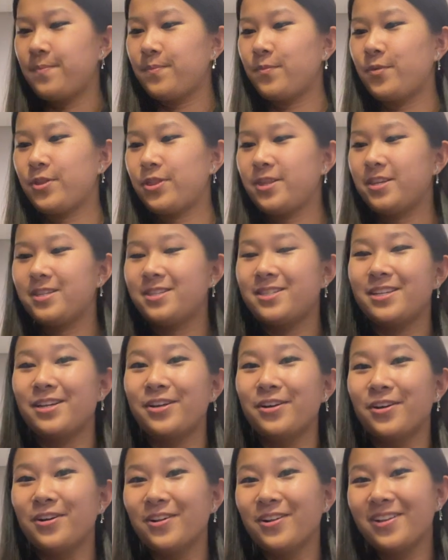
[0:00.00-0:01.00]
With the
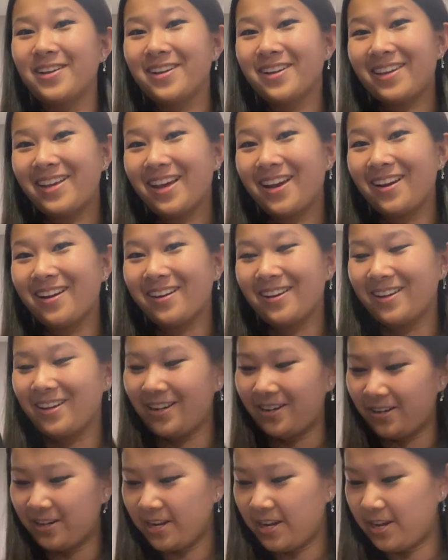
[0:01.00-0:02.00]
single
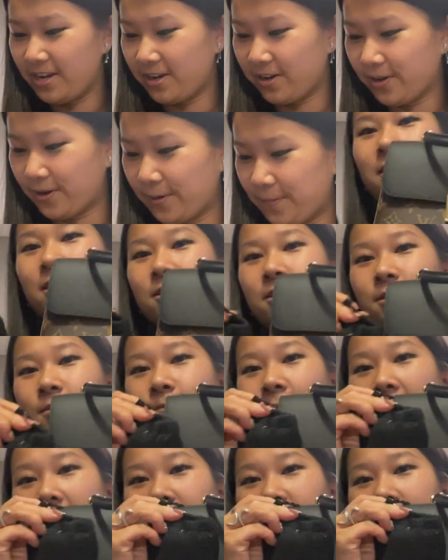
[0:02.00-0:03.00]
carrier here. Here's the
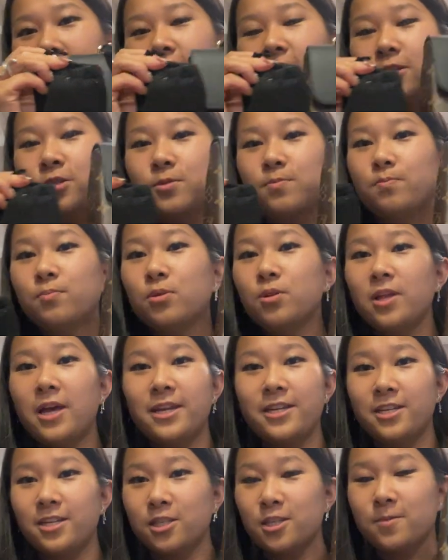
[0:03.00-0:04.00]
bag, and there's
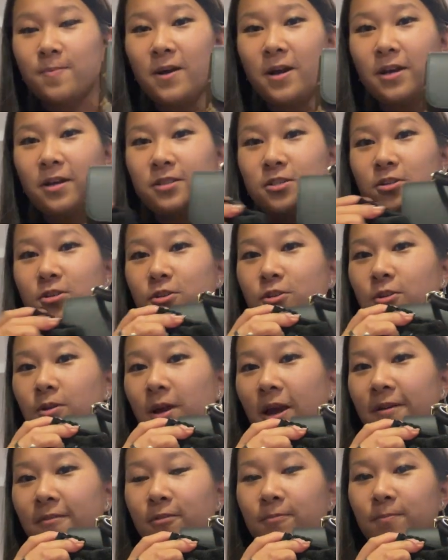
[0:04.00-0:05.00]
plenty of spots. So you could
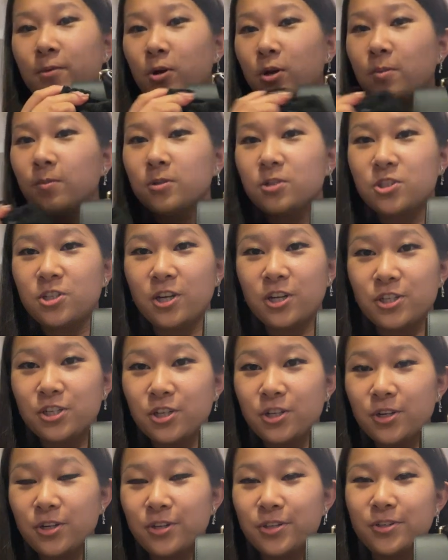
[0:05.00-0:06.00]
have a portable
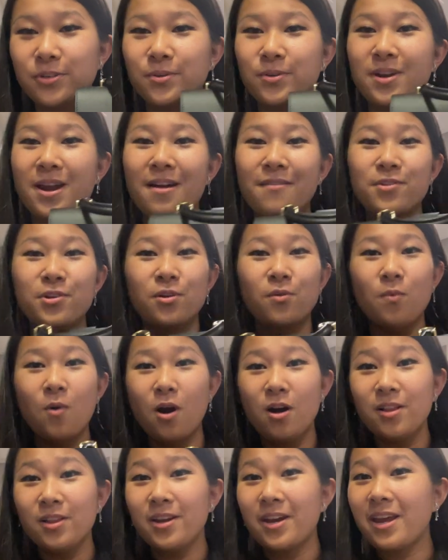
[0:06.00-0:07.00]
charger, you could have your
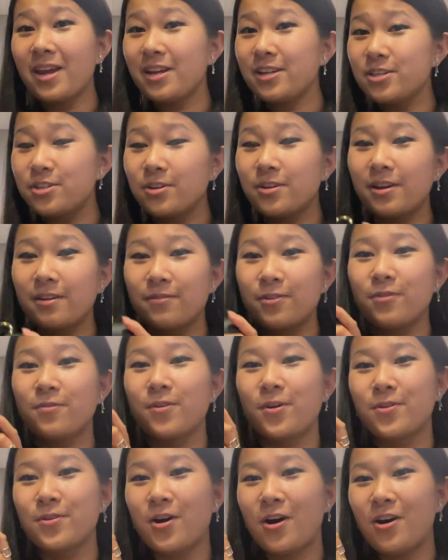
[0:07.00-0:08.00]
wallet, and you could have your
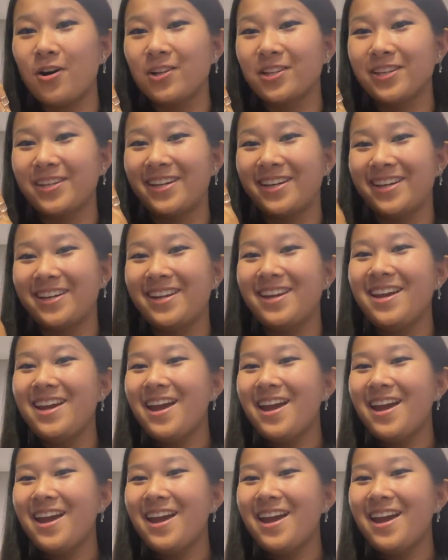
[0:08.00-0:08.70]
phone all in it.